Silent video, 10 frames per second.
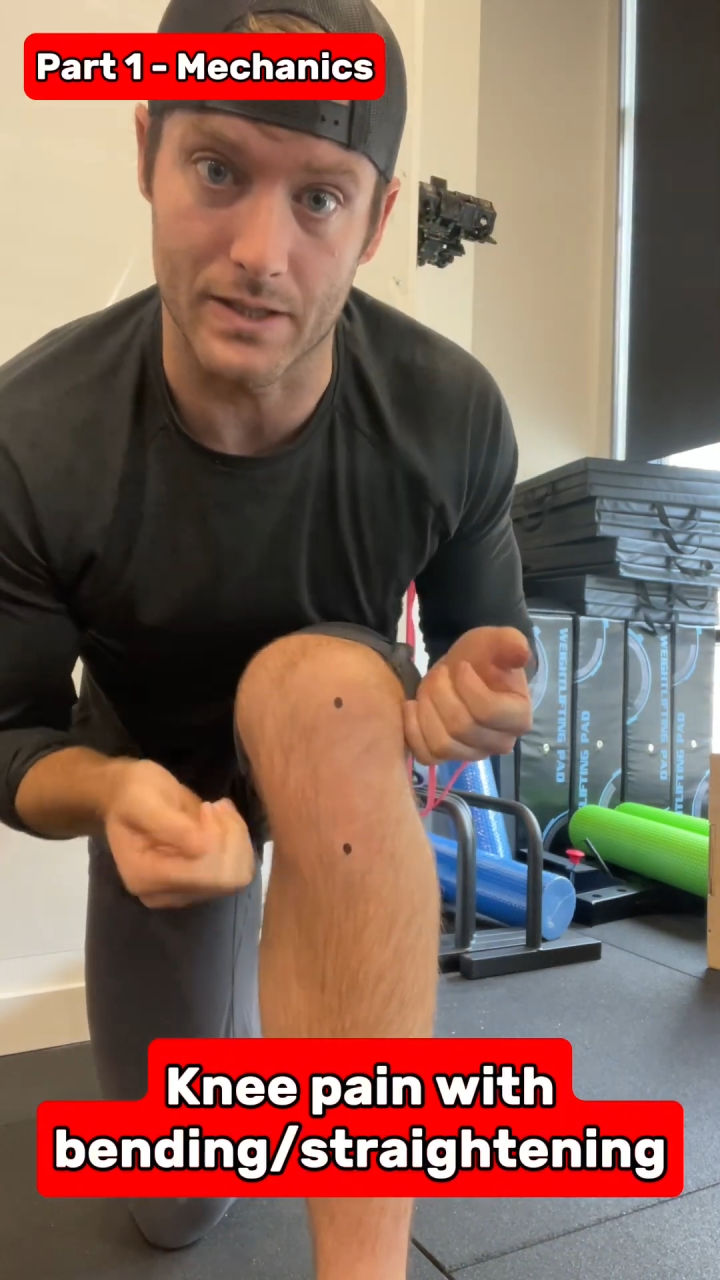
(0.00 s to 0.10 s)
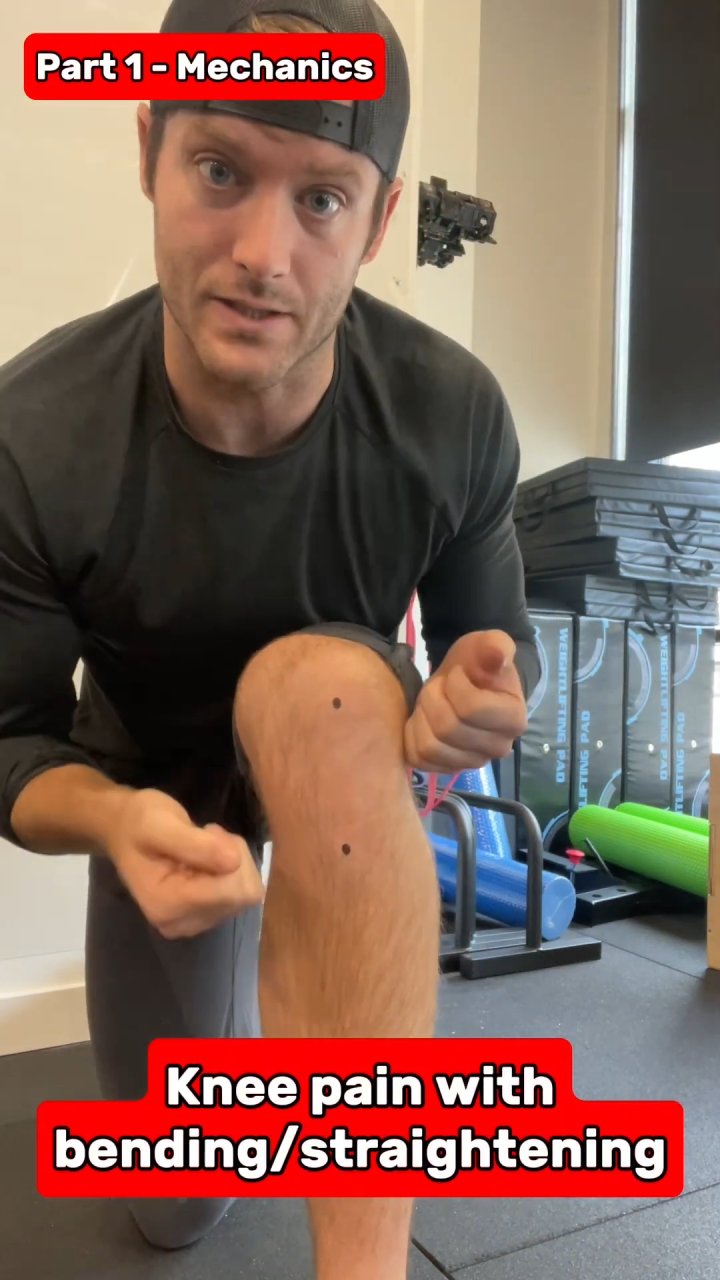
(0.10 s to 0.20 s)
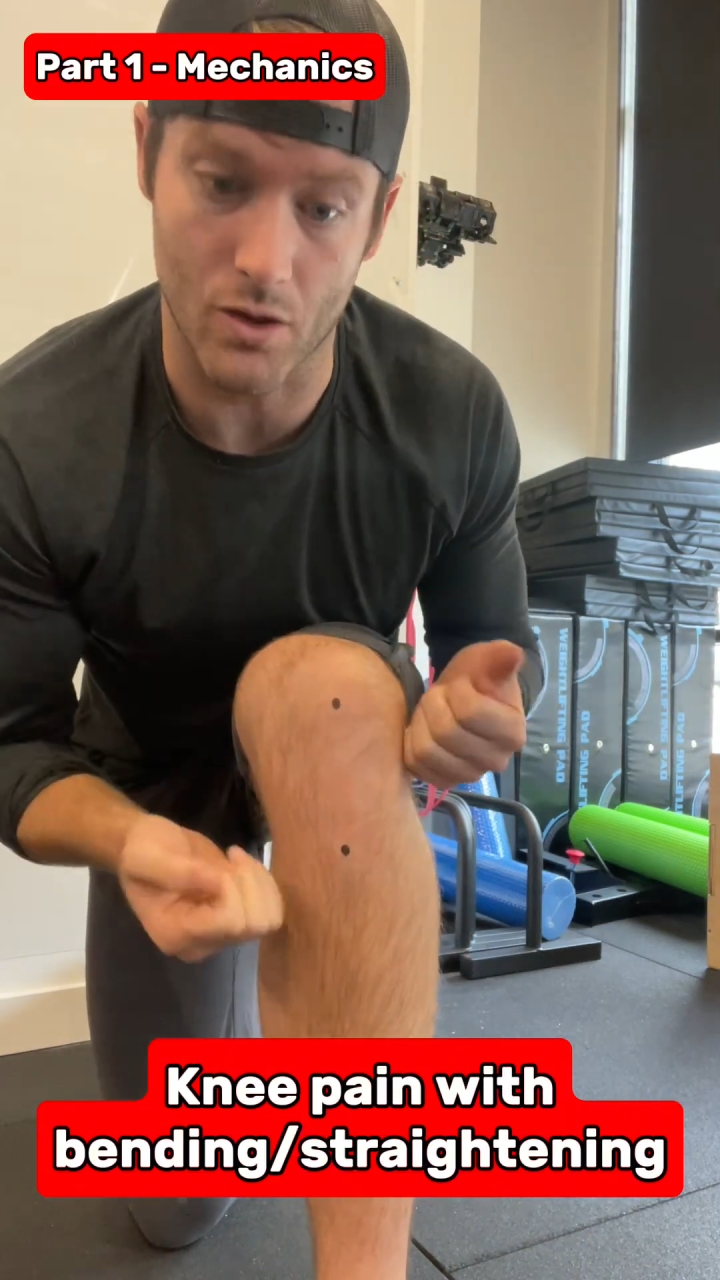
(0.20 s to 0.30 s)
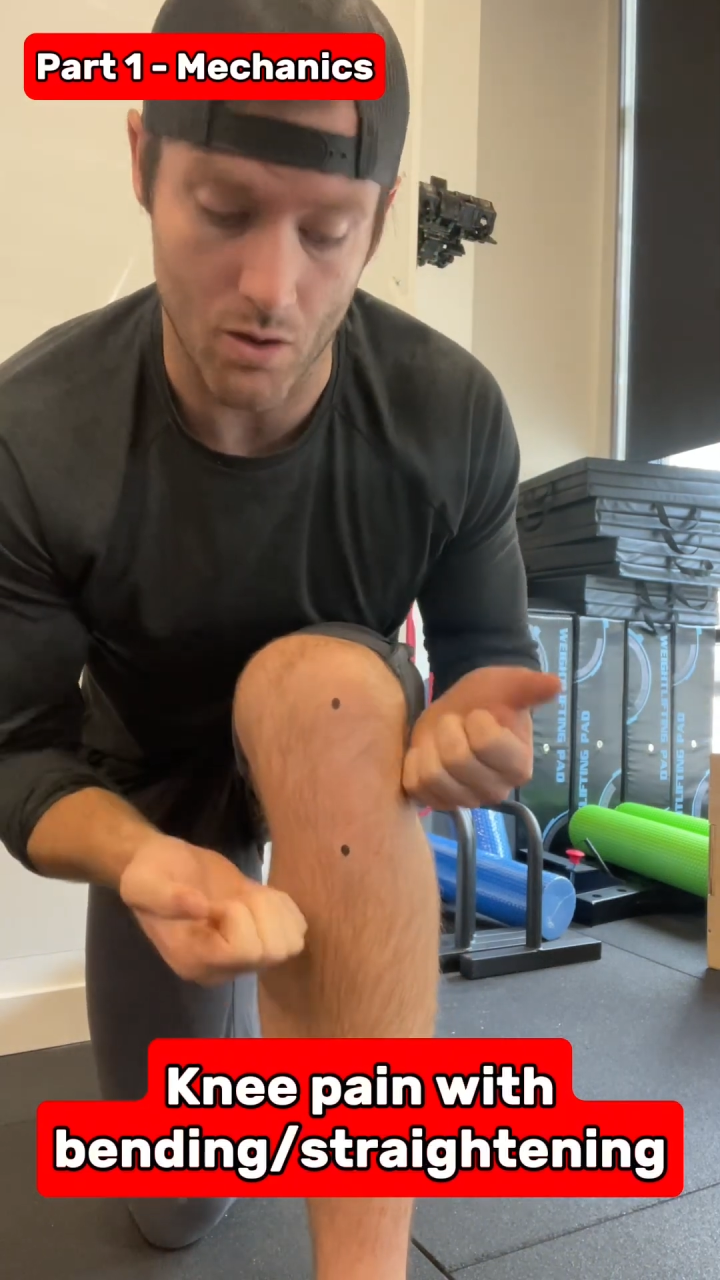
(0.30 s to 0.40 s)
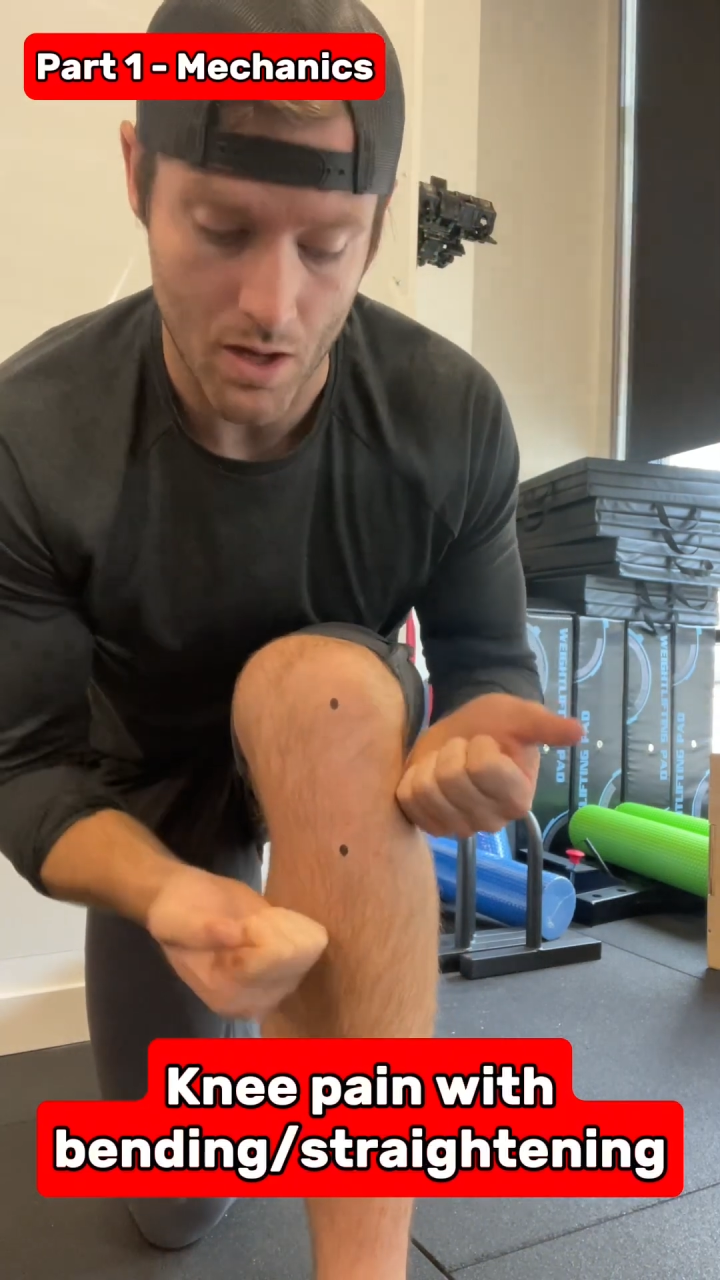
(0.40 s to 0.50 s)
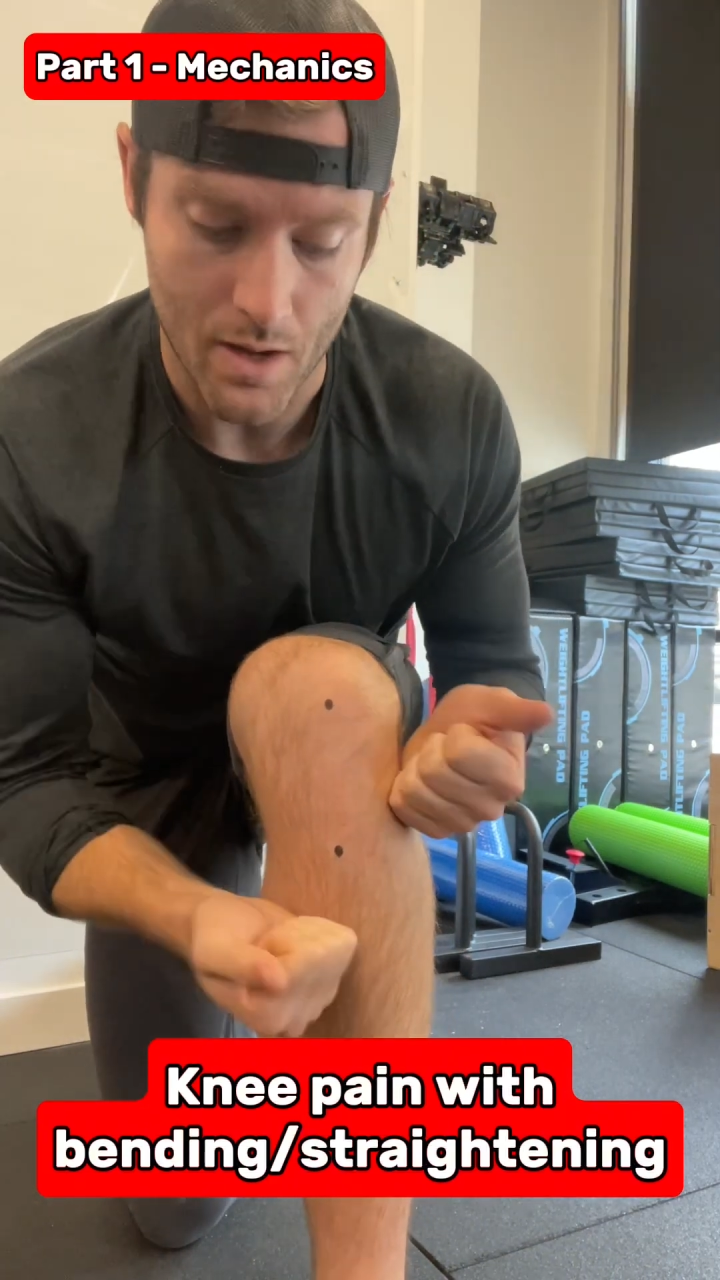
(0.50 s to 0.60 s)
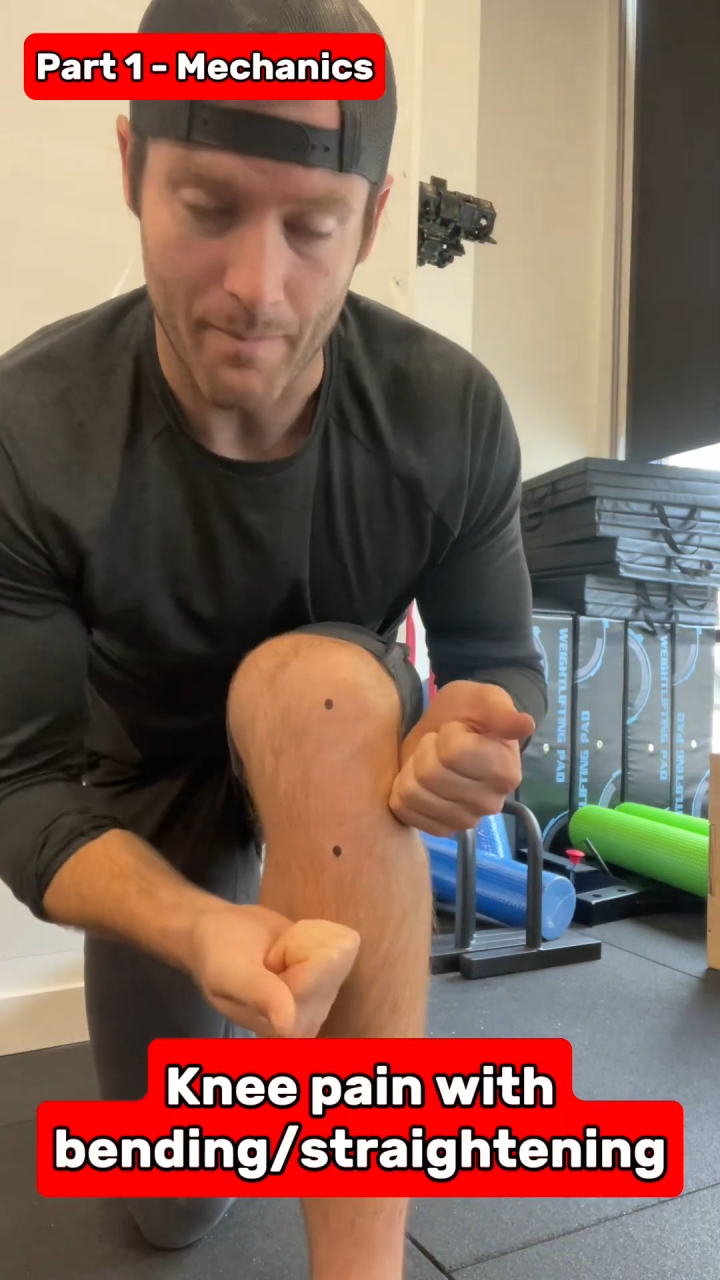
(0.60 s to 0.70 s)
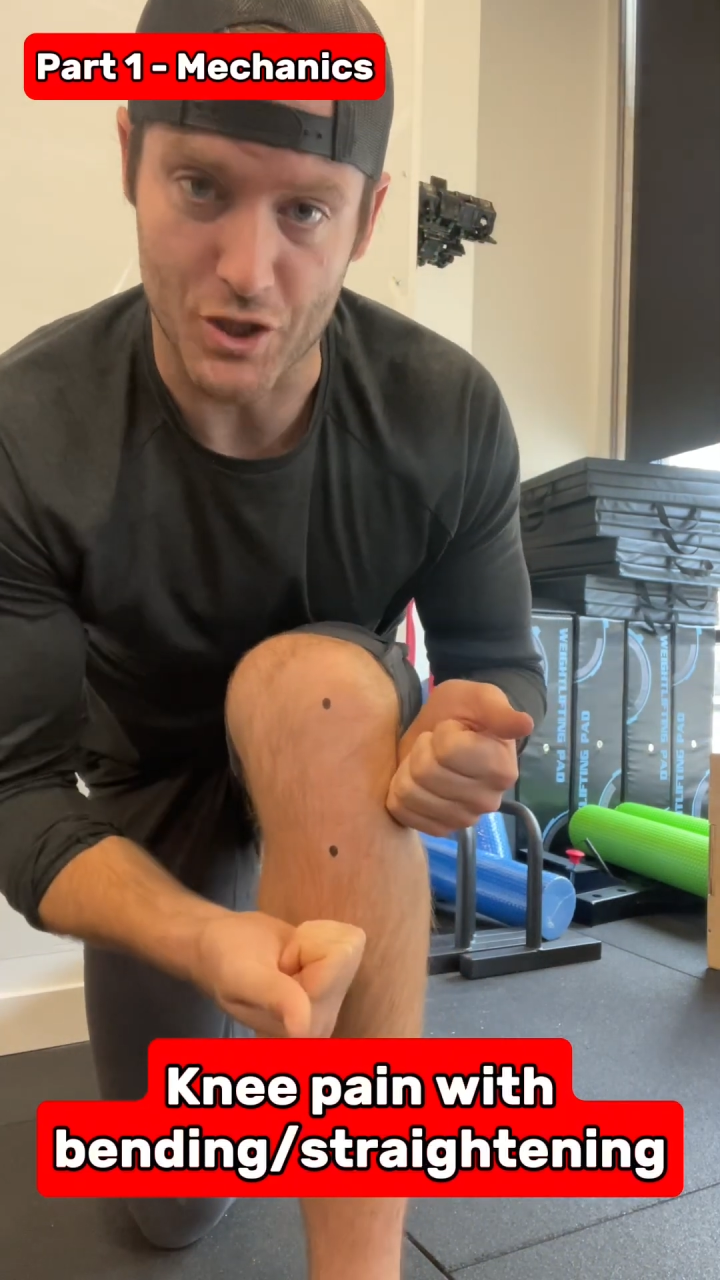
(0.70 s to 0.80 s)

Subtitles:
So my